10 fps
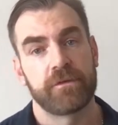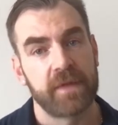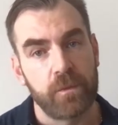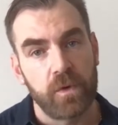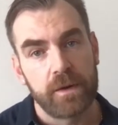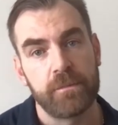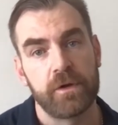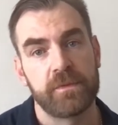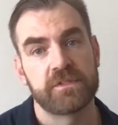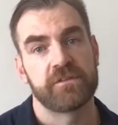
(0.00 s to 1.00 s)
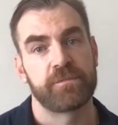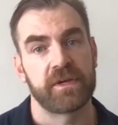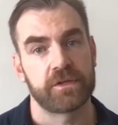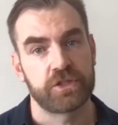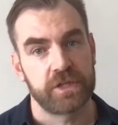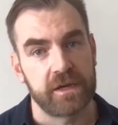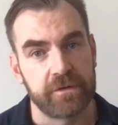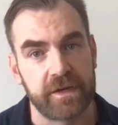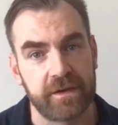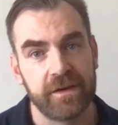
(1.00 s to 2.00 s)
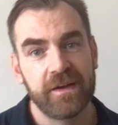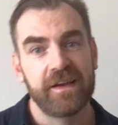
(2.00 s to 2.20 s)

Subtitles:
from that one moment of being sharing